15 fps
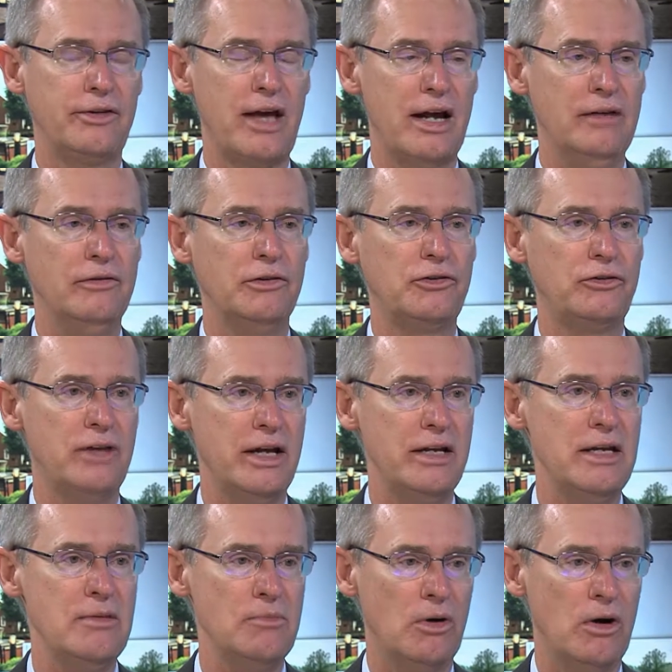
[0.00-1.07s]
kind of a
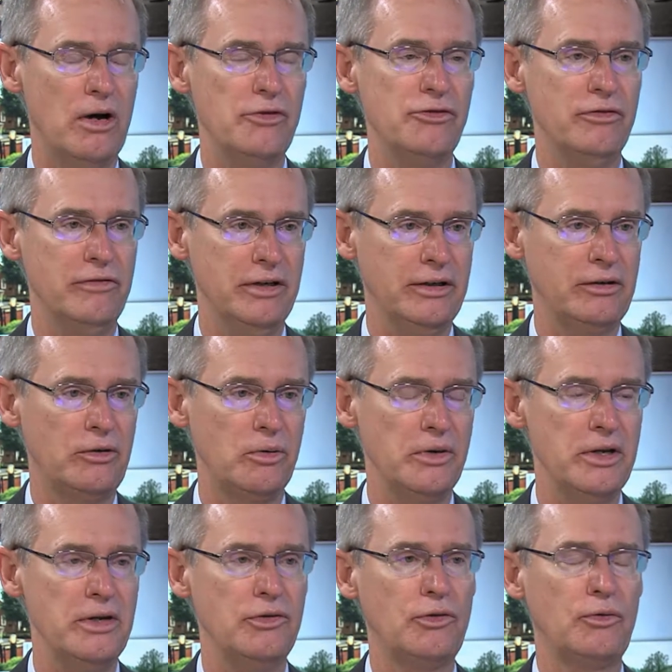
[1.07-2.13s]
steady march of
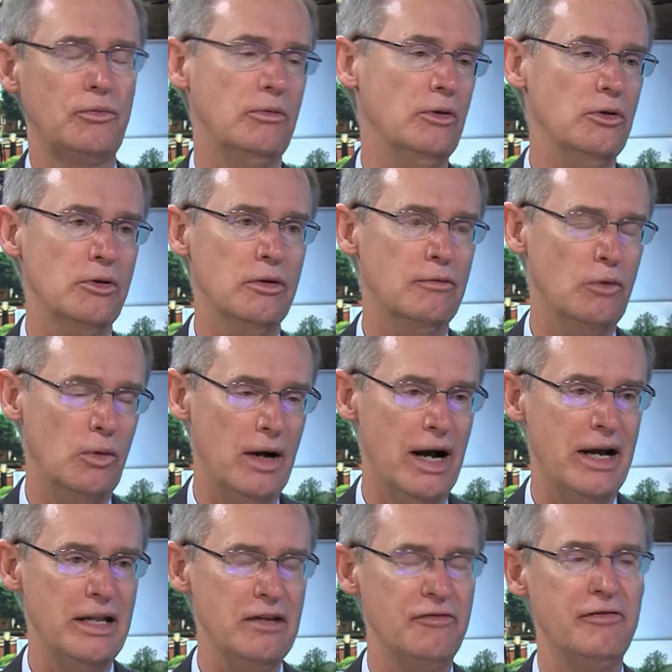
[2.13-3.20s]
increase due to a
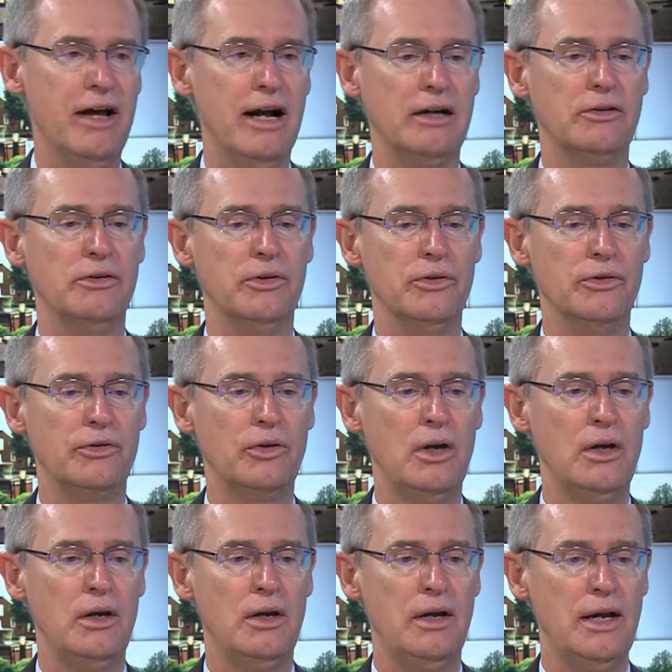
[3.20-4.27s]
variety of factors.
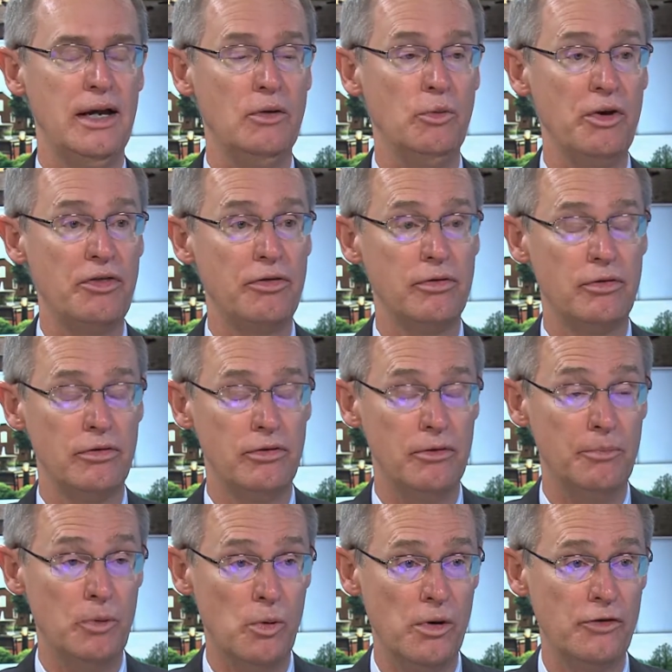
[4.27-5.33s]
And with
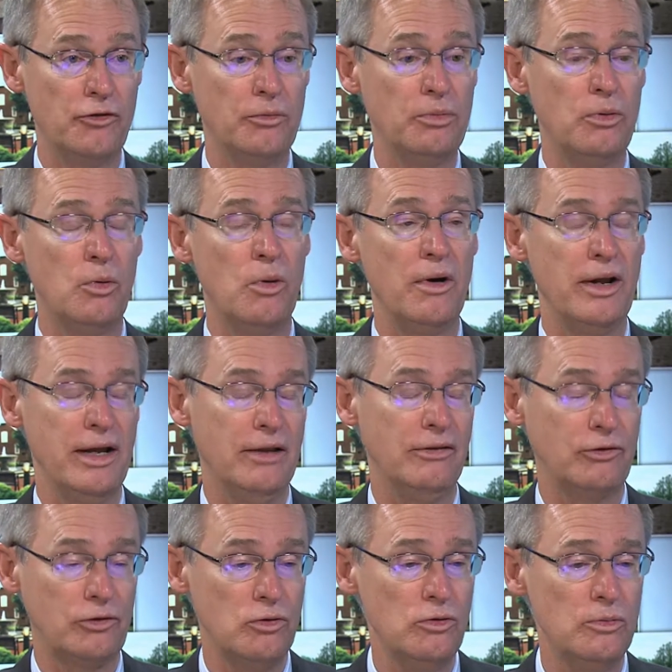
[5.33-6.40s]
the board support and
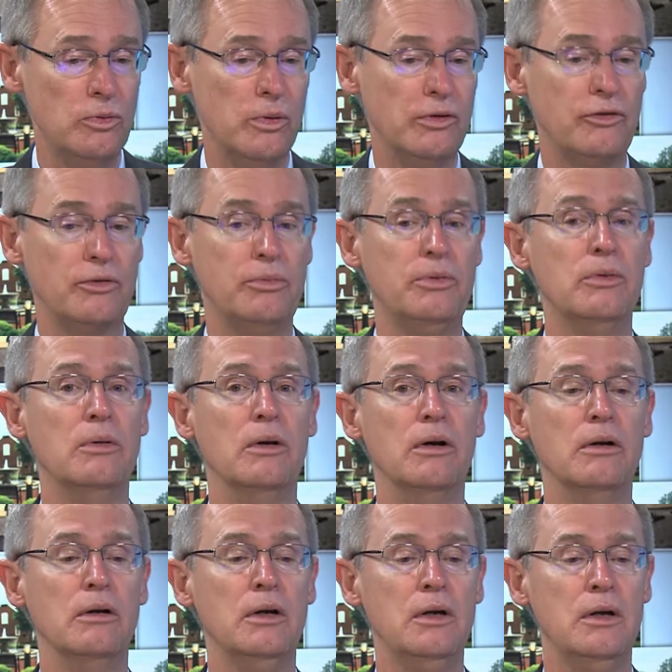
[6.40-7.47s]
the school board
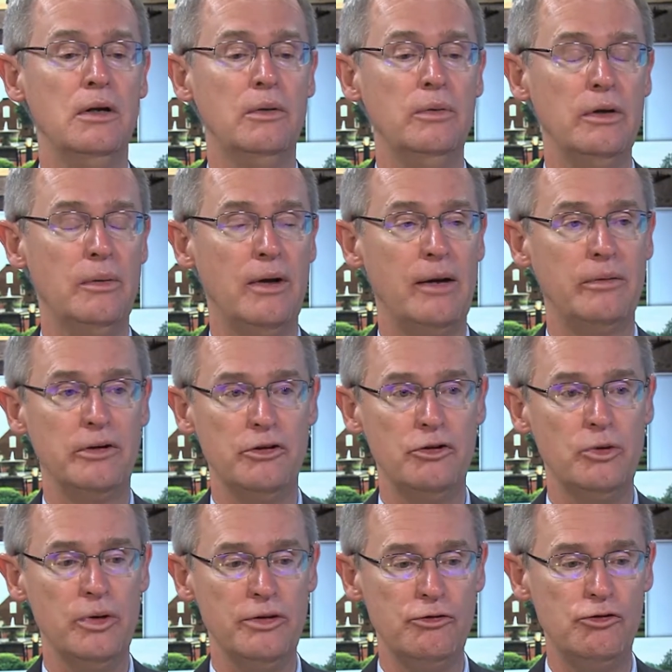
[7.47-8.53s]
support, we were able to
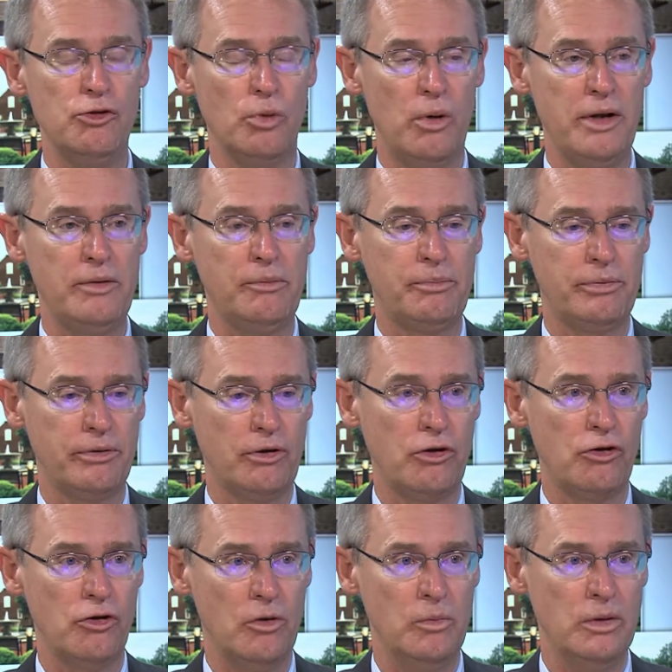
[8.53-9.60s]
do a joint
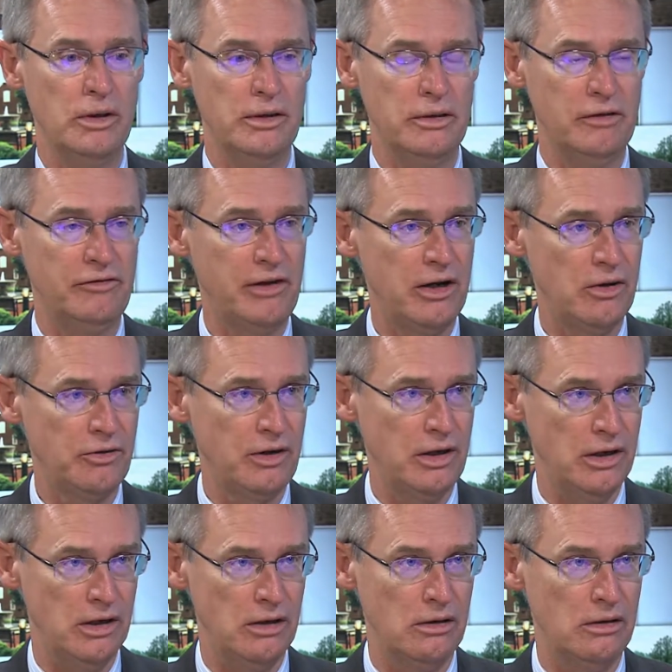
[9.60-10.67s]
procurement of
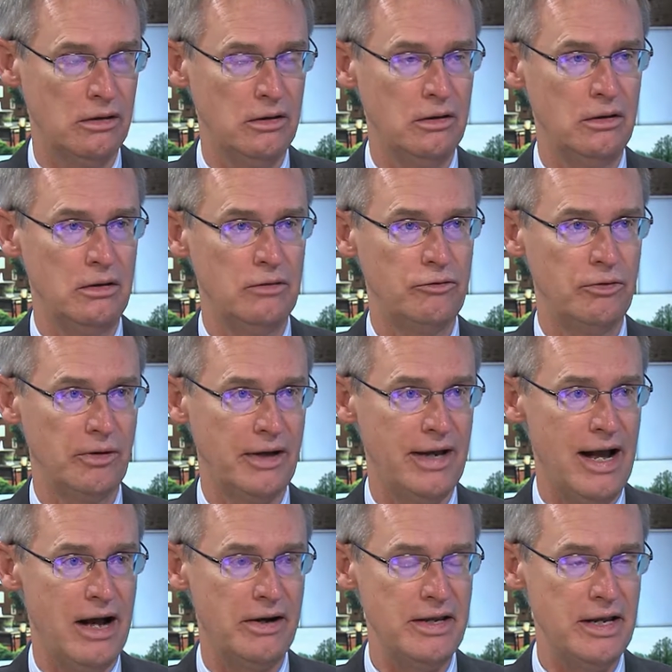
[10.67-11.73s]
healthcare for
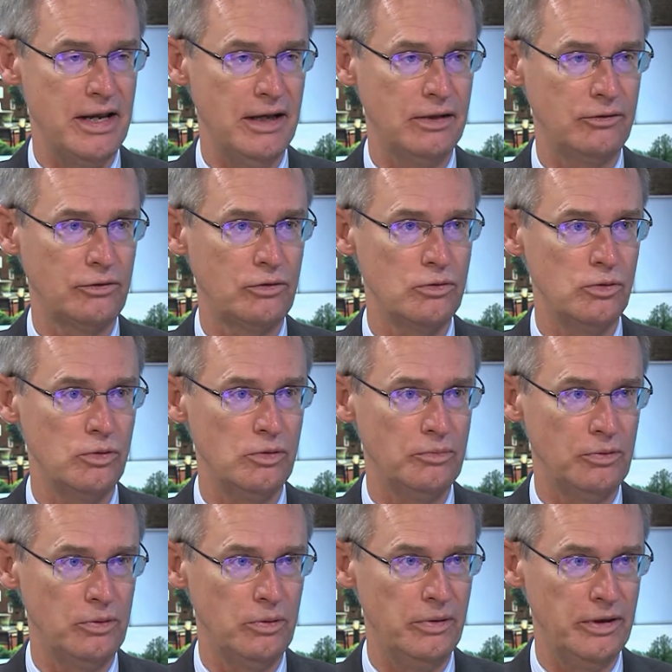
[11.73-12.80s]
county and school
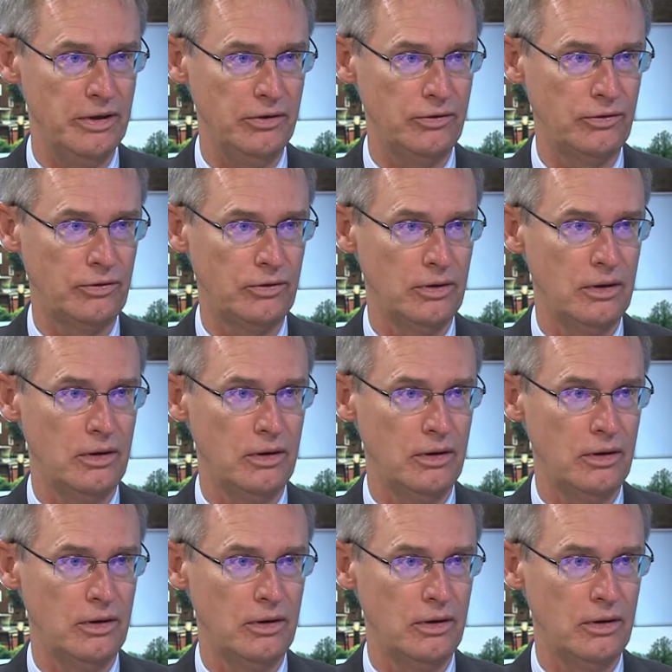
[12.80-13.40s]
employees